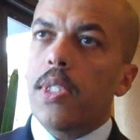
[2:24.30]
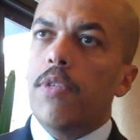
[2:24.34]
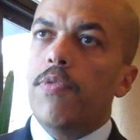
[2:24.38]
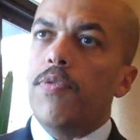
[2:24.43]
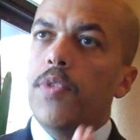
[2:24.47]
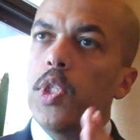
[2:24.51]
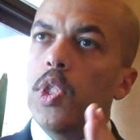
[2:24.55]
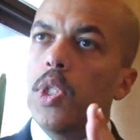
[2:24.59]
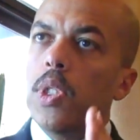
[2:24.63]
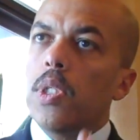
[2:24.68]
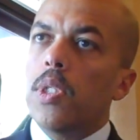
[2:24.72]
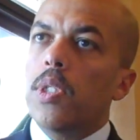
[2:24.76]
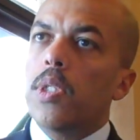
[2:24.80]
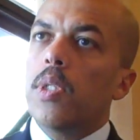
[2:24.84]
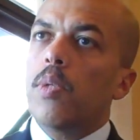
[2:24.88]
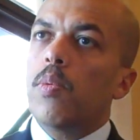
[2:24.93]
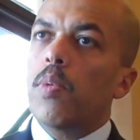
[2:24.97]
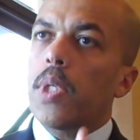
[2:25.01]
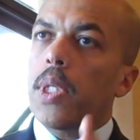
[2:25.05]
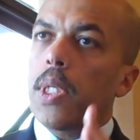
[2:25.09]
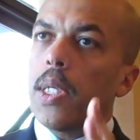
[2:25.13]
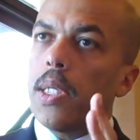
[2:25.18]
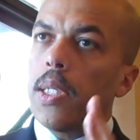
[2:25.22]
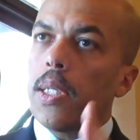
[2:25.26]
efficiency
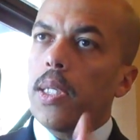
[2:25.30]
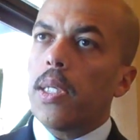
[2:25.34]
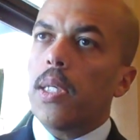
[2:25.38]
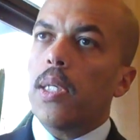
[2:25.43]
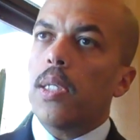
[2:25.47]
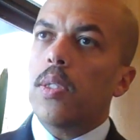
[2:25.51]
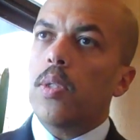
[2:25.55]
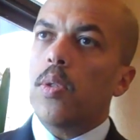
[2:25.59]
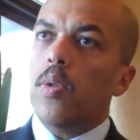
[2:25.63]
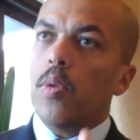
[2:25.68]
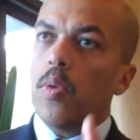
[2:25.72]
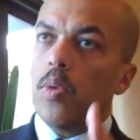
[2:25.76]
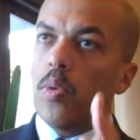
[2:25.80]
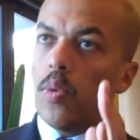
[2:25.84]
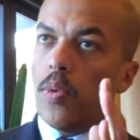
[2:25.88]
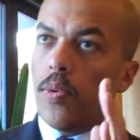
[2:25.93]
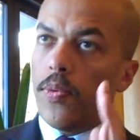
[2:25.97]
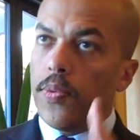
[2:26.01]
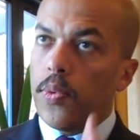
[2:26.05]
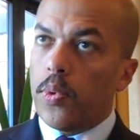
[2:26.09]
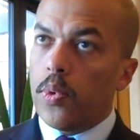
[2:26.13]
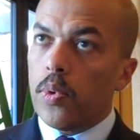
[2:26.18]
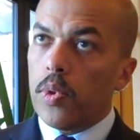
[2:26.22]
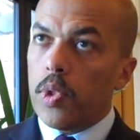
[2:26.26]
we can get on the
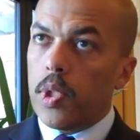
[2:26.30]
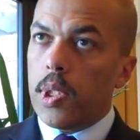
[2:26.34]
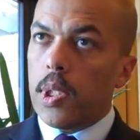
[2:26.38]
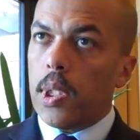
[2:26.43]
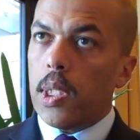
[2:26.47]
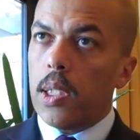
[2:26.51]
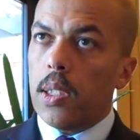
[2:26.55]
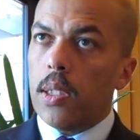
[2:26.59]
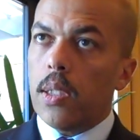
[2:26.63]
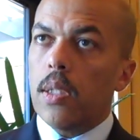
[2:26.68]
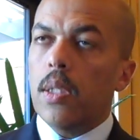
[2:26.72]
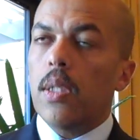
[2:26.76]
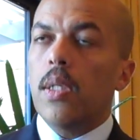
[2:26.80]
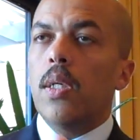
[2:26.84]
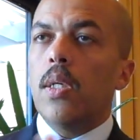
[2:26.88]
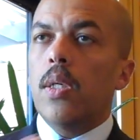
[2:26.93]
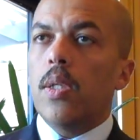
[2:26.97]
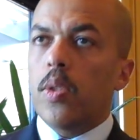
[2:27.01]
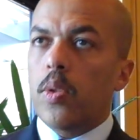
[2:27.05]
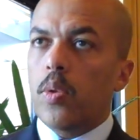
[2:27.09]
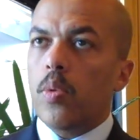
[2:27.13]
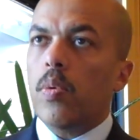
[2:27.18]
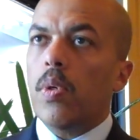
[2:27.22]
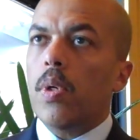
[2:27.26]
fuel side
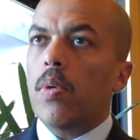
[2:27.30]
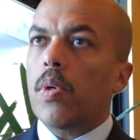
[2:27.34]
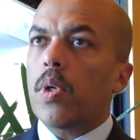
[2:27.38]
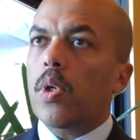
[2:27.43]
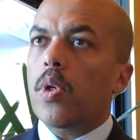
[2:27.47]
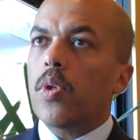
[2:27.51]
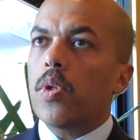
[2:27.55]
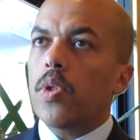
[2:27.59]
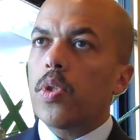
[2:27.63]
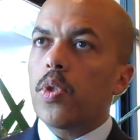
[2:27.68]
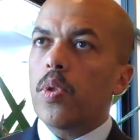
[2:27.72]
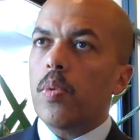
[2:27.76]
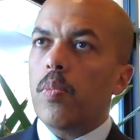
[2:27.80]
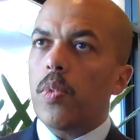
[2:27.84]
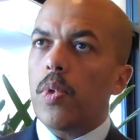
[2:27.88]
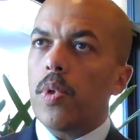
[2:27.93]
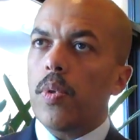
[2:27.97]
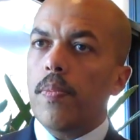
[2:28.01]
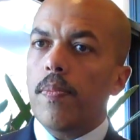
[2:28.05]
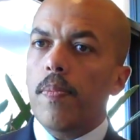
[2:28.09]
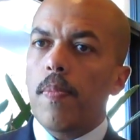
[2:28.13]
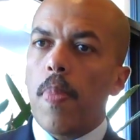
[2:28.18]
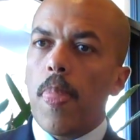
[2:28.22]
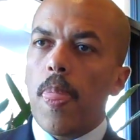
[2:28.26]
to our customer.
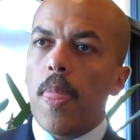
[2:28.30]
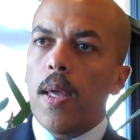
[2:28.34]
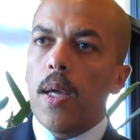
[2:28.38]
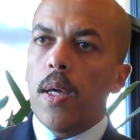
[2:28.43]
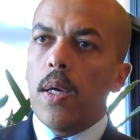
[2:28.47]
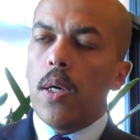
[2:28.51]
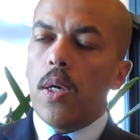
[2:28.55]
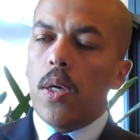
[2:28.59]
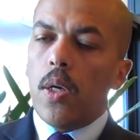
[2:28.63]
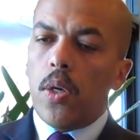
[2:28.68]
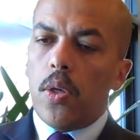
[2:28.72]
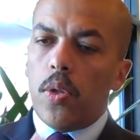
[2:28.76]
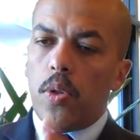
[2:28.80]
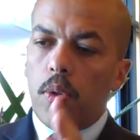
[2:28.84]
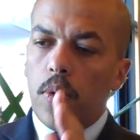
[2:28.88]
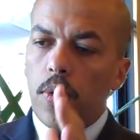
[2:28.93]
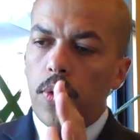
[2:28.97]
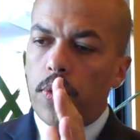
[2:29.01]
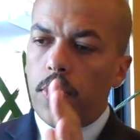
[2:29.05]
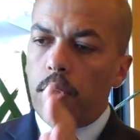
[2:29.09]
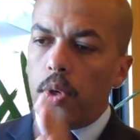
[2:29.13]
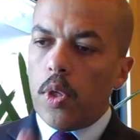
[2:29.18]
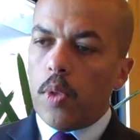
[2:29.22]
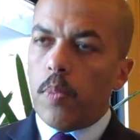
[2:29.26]
The
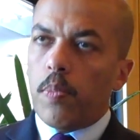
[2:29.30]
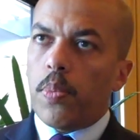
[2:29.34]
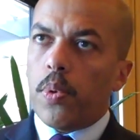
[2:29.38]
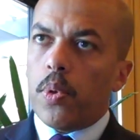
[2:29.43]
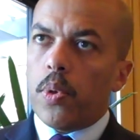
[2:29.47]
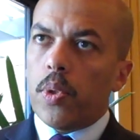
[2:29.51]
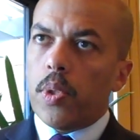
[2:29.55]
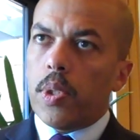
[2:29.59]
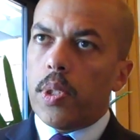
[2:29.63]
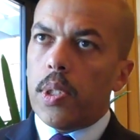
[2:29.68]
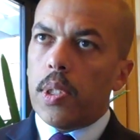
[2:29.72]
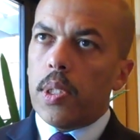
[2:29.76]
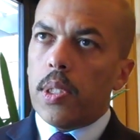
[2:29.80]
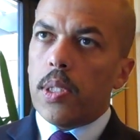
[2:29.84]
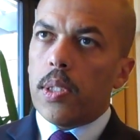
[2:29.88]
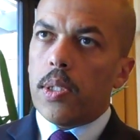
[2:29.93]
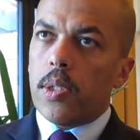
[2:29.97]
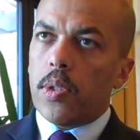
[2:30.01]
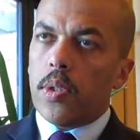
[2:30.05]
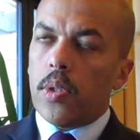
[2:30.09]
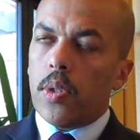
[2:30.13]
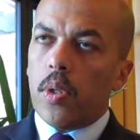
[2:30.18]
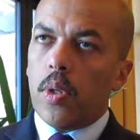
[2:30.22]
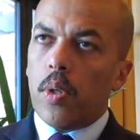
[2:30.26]
third point
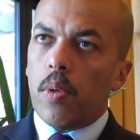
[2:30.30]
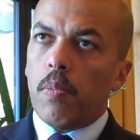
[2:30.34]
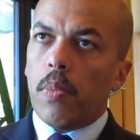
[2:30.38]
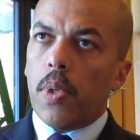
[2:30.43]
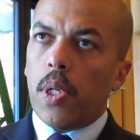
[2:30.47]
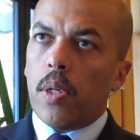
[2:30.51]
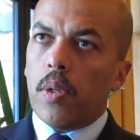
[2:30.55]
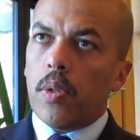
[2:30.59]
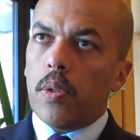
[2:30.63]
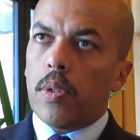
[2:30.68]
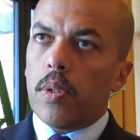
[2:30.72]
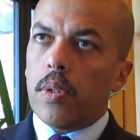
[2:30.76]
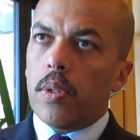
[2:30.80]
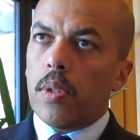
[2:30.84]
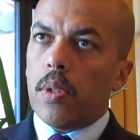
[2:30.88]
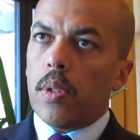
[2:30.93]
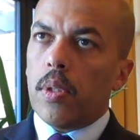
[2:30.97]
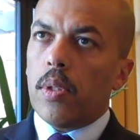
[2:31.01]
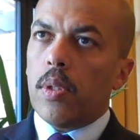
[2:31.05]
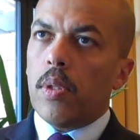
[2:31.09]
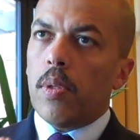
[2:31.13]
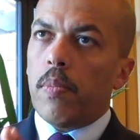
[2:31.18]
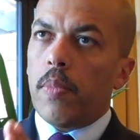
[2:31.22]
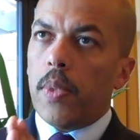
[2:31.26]
is about
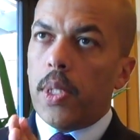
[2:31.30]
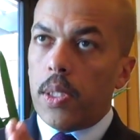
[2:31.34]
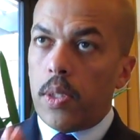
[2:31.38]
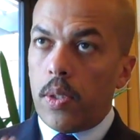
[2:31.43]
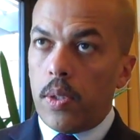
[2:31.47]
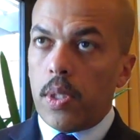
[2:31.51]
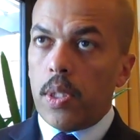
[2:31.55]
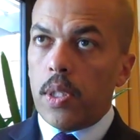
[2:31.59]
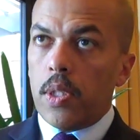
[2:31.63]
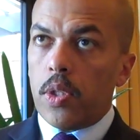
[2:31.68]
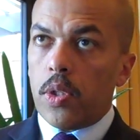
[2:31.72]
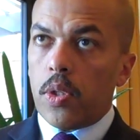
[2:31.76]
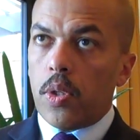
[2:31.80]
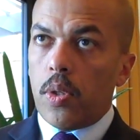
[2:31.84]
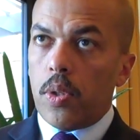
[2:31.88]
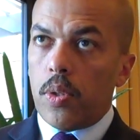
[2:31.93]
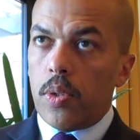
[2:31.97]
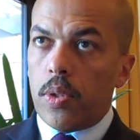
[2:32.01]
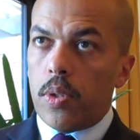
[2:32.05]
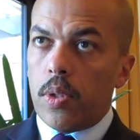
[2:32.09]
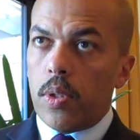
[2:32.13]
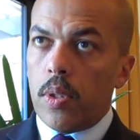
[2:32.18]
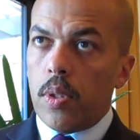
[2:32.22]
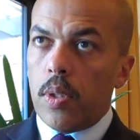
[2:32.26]
the maintenance
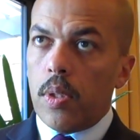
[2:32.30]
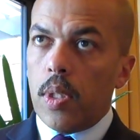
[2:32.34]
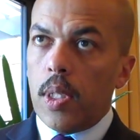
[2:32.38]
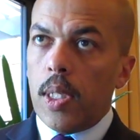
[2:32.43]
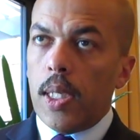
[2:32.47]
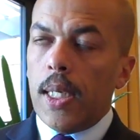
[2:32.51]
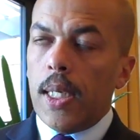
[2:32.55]
cost.